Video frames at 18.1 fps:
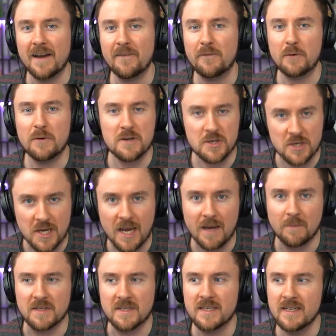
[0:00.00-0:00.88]
for
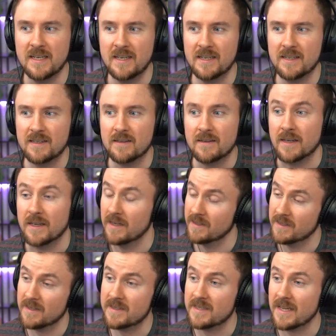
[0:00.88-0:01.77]
gems. And
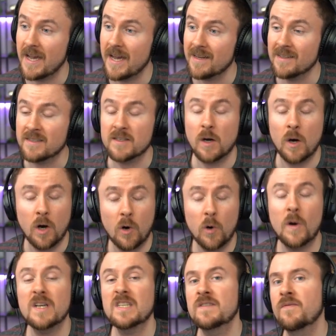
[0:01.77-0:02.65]
as I said, it's
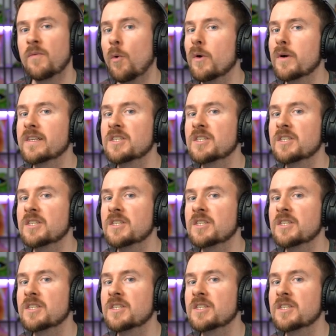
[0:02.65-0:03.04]
always 40